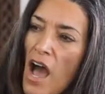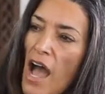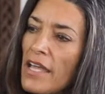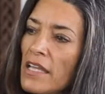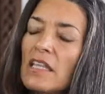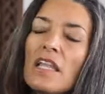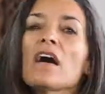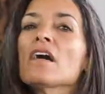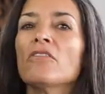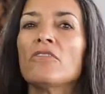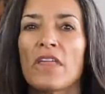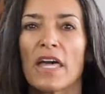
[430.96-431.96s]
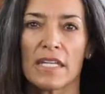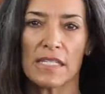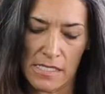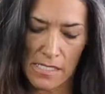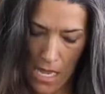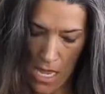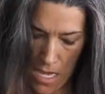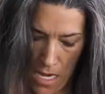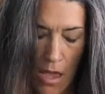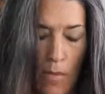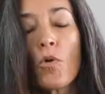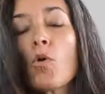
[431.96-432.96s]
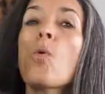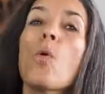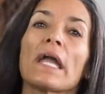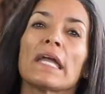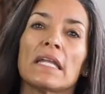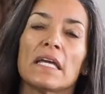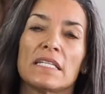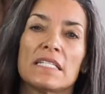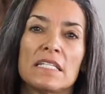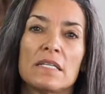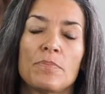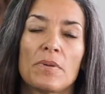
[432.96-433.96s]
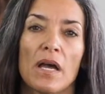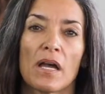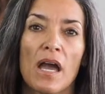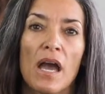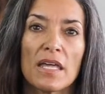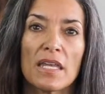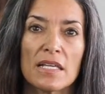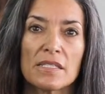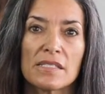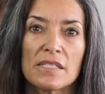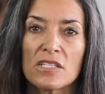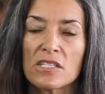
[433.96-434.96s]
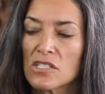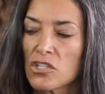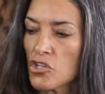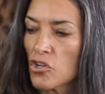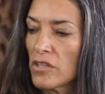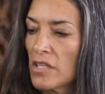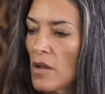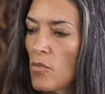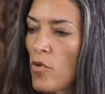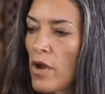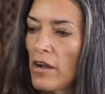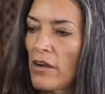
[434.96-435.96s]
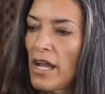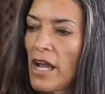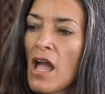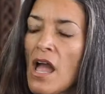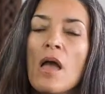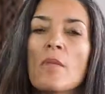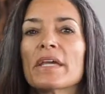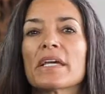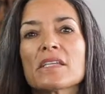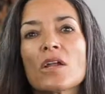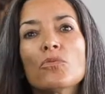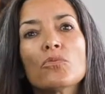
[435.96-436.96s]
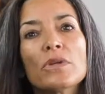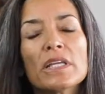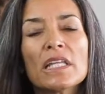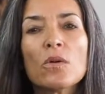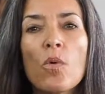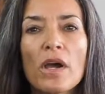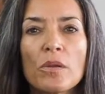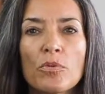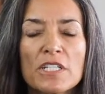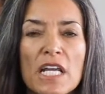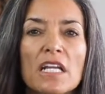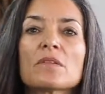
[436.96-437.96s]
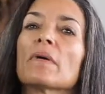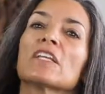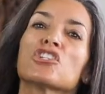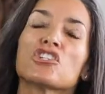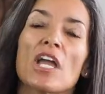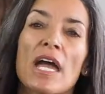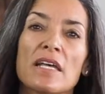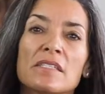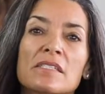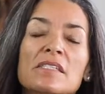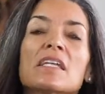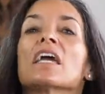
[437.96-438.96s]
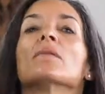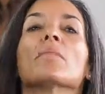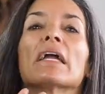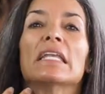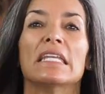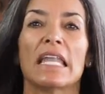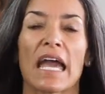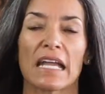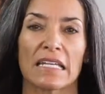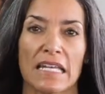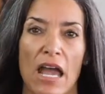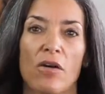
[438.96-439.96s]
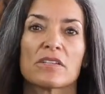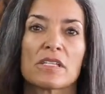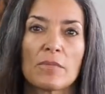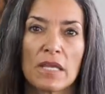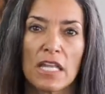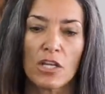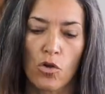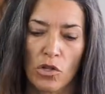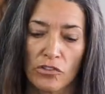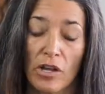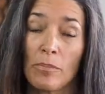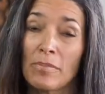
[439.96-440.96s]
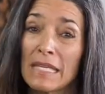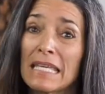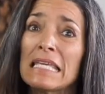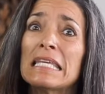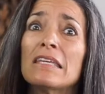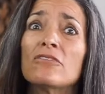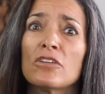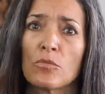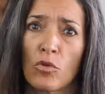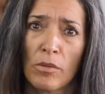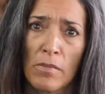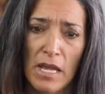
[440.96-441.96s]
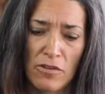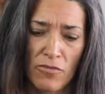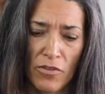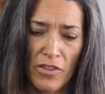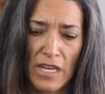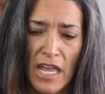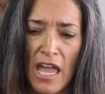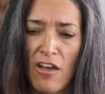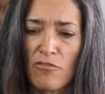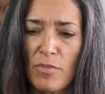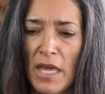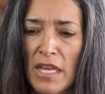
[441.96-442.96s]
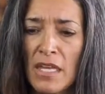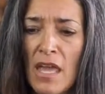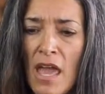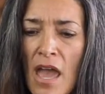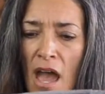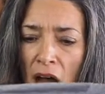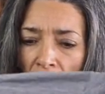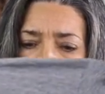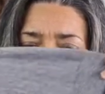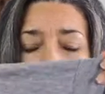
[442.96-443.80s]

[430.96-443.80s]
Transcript: I love that it's not um, quite a deep a cut as this shirt that I'm wearing, because I really want to protect my chest and my neck now as I'm getting older. I'm being even more mindful than I have been. Um,